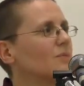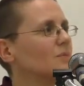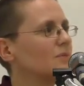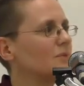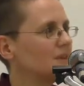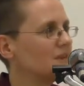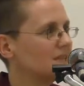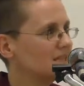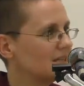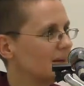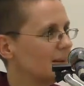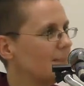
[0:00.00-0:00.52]

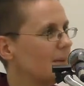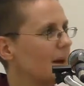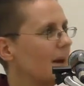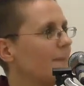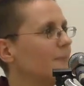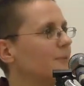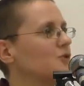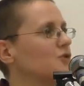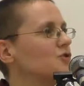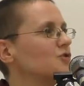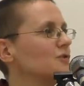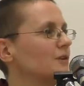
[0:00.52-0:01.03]
with some
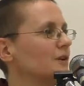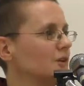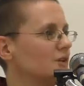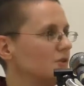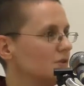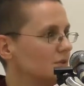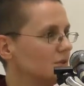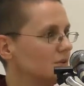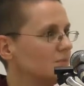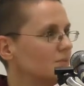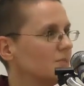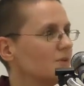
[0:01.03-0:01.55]

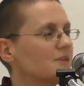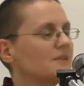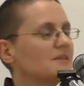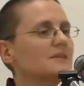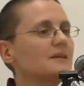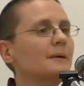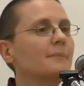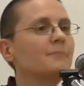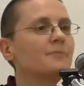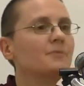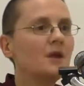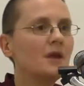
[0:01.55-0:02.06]
habituation, with
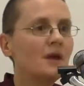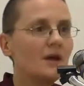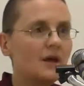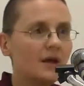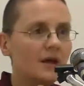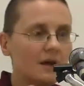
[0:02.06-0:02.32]
some